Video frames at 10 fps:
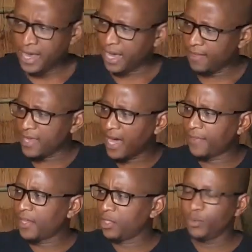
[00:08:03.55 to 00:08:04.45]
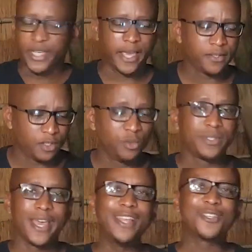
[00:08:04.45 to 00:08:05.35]
And the other
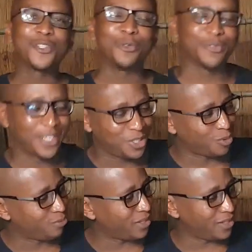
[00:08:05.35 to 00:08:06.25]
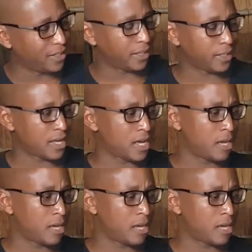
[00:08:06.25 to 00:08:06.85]
utensils that you will be needing